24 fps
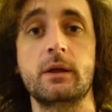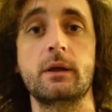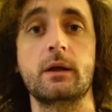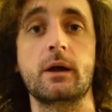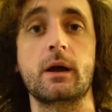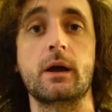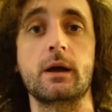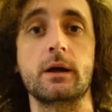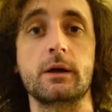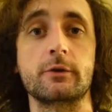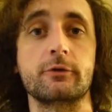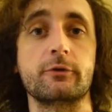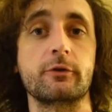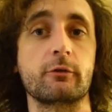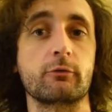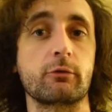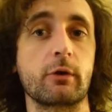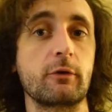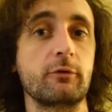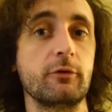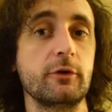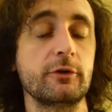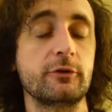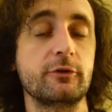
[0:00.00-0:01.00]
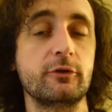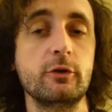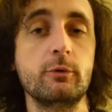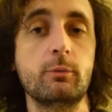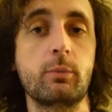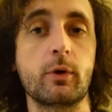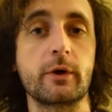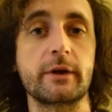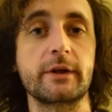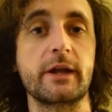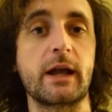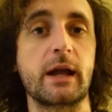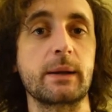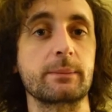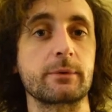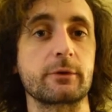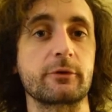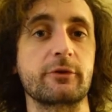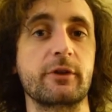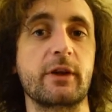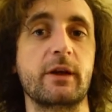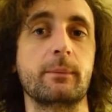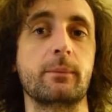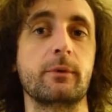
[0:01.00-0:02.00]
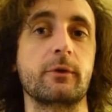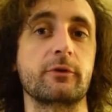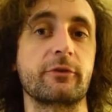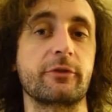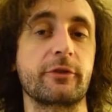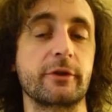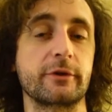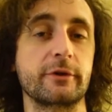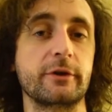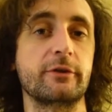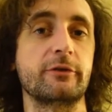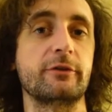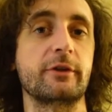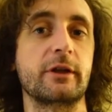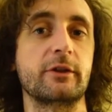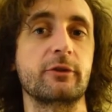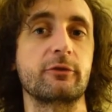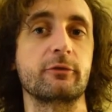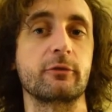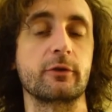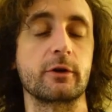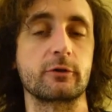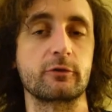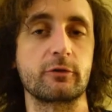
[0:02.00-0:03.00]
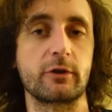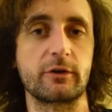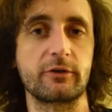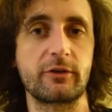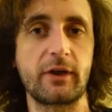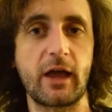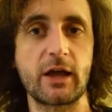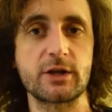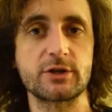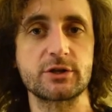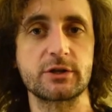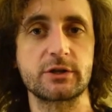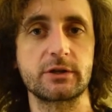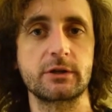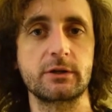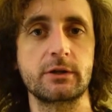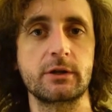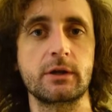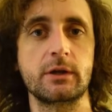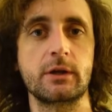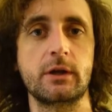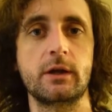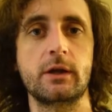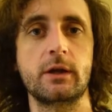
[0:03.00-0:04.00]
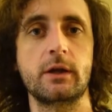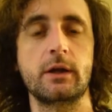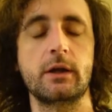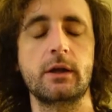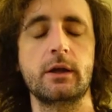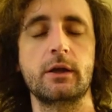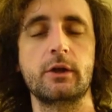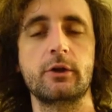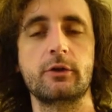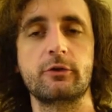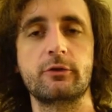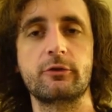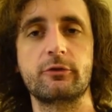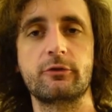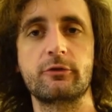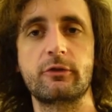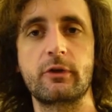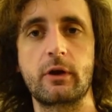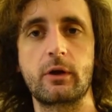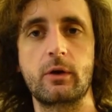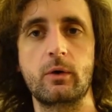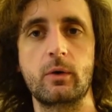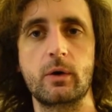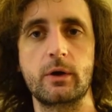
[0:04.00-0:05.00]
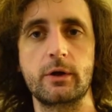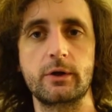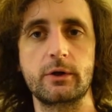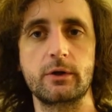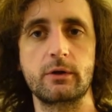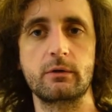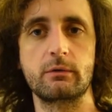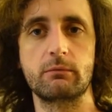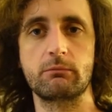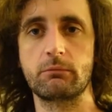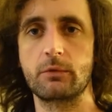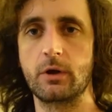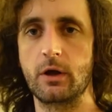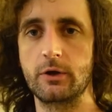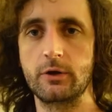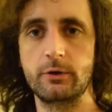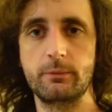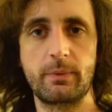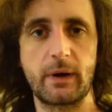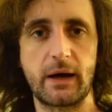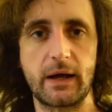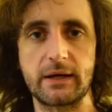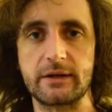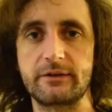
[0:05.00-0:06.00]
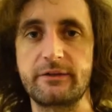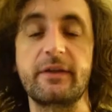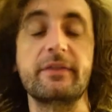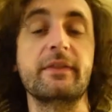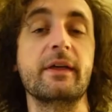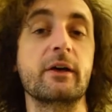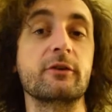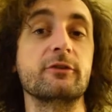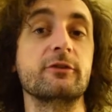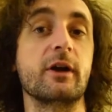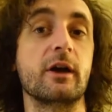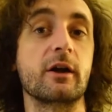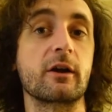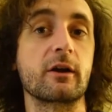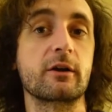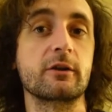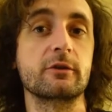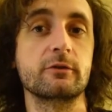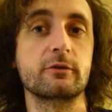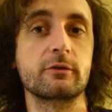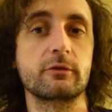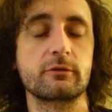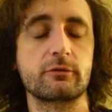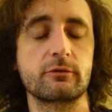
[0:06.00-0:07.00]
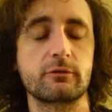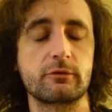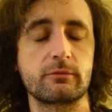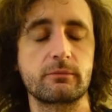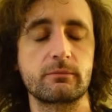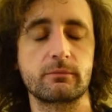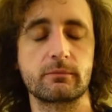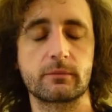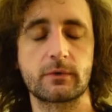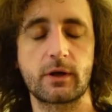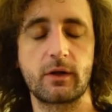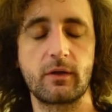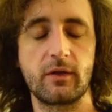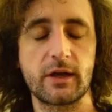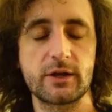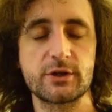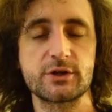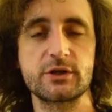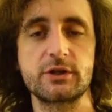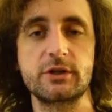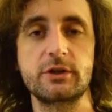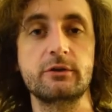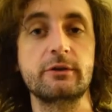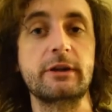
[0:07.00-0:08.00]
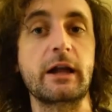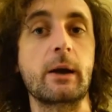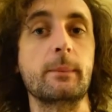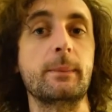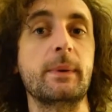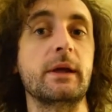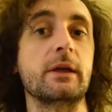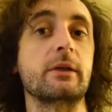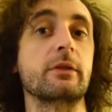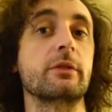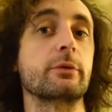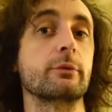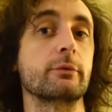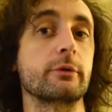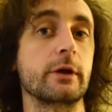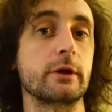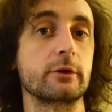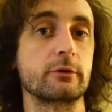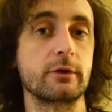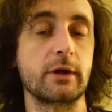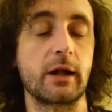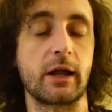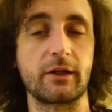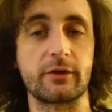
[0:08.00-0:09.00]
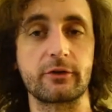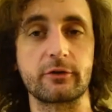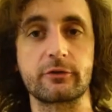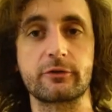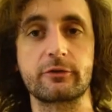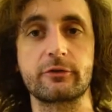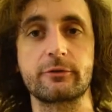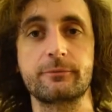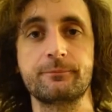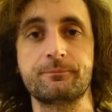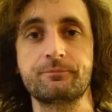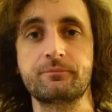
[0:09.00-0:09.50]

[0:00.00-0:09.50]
It's roughly 2.9% plus 30 cents for a transaction. So you buy a $10,000 collection, you're now paying $300.